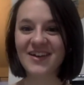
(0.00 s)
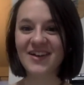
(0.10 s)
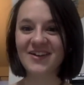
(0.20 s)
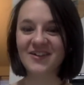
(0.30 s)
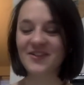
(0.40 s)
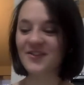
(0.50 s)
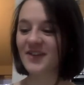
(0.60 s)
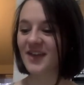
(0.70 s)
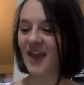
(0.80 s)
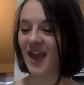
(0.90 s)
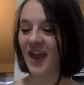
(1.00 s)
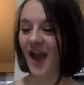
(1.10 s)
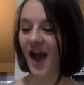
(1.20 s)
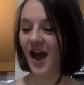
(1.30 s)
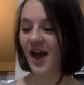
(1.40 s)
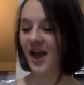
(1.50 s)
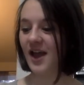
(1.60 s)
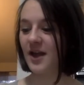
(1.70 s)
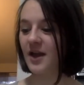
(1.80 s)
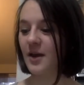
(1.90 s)
Okay,
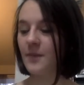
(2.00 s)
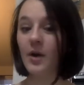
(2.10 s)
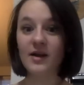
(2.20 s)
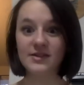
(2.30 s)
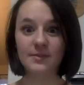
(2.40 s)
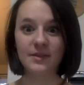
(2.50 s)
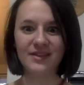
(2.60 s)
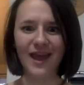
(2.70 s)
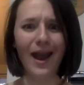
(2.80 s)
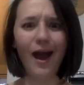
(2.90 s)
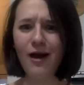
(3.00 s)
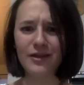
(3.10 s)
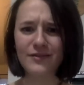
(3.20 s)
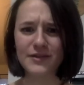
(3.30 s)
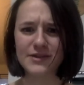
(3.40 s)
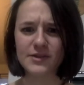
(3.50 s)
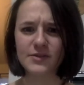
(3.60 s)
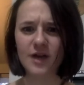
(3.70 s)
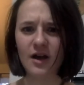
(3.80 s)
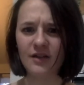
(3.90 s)
I brought something that all of us use
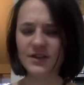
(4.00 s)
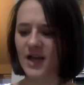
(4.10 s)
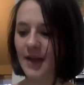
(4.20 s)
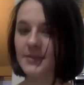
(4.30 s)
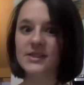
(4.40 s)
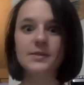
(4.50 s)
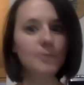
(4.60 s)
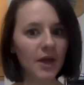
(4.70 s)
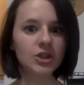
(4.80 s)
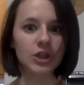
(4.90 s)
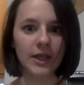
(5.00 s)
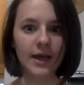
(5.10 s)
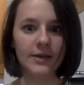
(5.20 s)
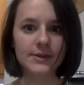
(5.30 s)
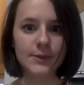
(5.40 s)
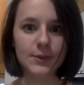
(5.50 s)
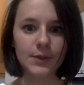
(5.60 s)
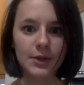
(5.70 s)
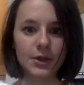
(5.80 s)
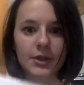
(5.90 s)
all the time, especially at school.